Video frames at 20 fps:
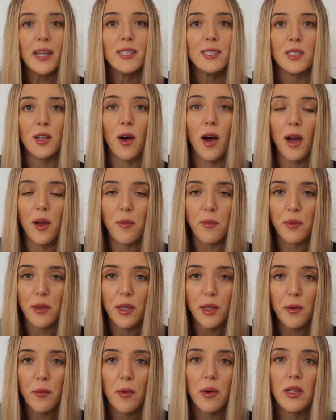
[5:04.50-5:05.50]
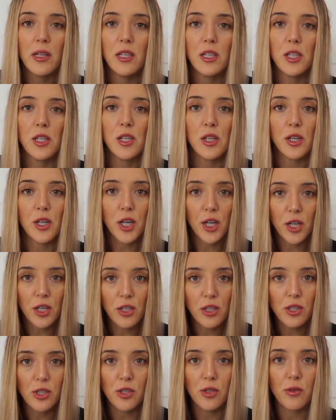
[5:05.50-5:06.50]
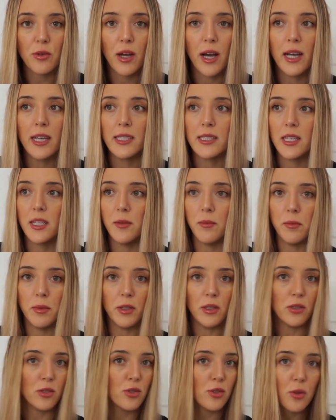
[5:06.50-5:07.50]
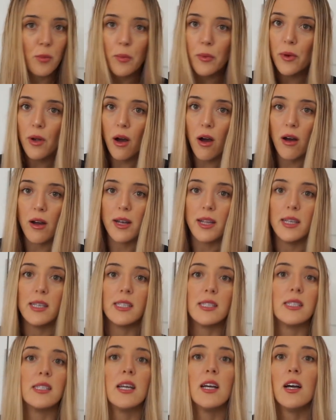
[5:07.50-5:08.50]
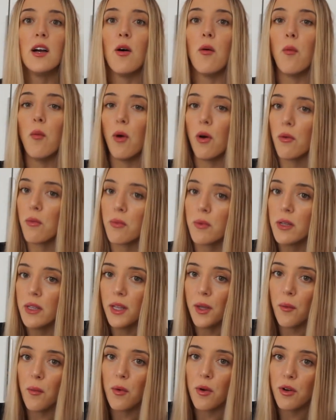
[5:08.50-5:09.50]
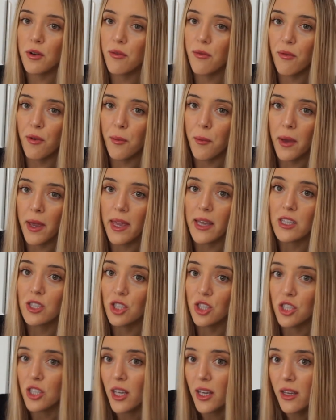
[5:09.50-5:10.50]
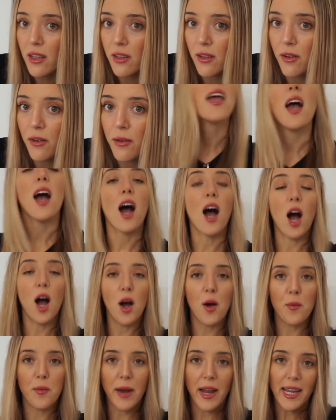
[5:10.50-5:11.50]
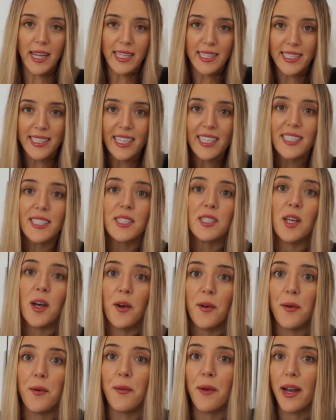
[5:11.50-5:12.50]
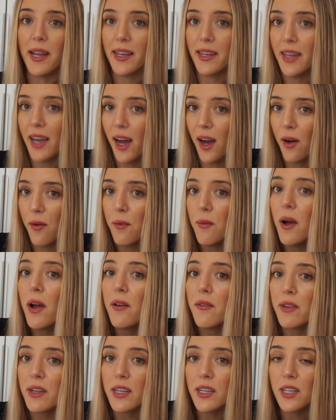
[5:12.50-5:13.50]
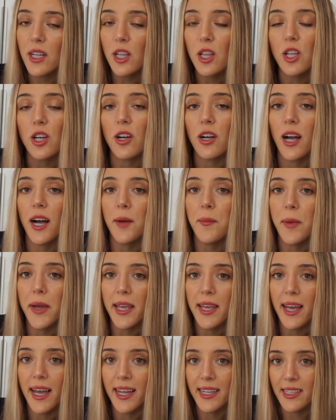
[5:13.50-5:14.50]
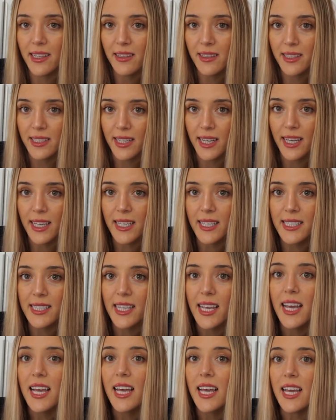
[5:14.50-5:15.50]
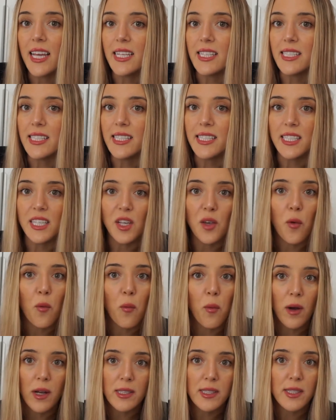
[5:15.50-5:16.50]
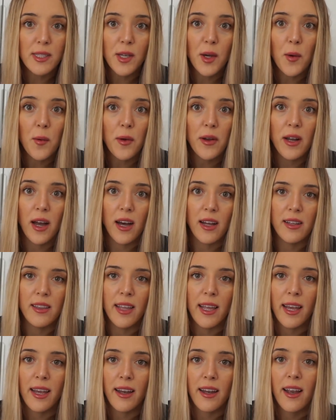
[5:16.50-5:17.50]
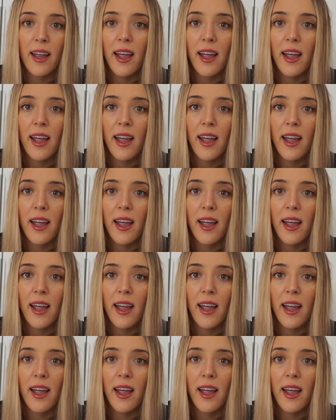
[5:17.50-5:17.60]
So I really wanted to encourage you guys and be super honest what really worked for my channel. All right, so right now we're gonna look at my analytics and see what's going on there.